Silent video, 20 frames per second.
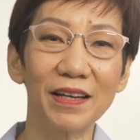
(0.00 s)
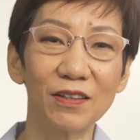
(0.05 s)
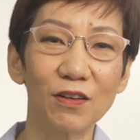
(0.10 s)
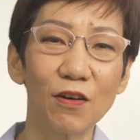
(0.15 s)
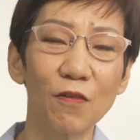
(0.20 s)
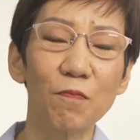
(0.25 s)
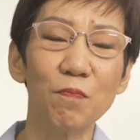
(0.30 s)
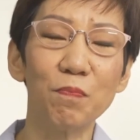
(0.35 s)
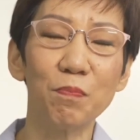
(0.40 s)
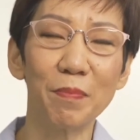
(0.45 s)

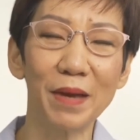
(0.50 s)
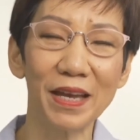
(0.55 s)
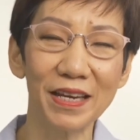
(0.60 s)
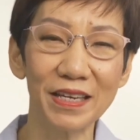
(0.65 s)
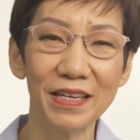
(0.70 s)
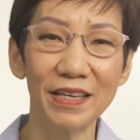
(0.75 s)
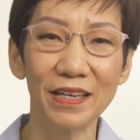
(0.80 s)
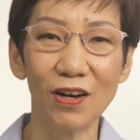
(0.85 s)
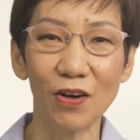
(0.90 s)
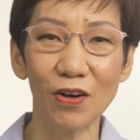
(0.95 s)
of
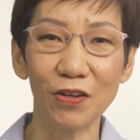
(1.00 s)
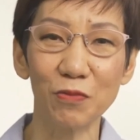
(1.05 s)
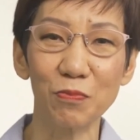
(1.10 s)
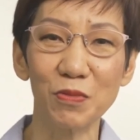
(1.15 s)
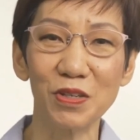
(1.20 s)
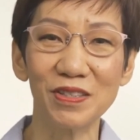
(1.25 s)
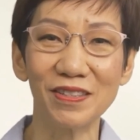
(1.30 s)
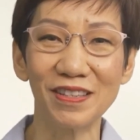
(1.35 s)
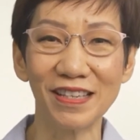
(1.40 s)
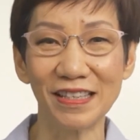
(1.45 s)
many
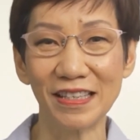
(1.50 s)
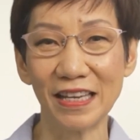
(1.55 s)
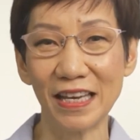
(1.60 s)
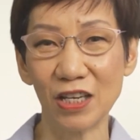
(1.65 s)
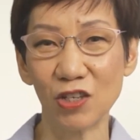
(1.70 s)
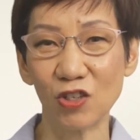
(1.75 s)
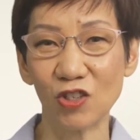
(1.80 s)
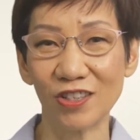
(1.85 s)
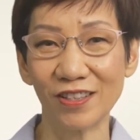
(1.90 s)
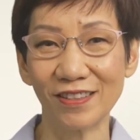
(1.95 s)
economies in
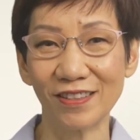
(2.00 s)
Asia.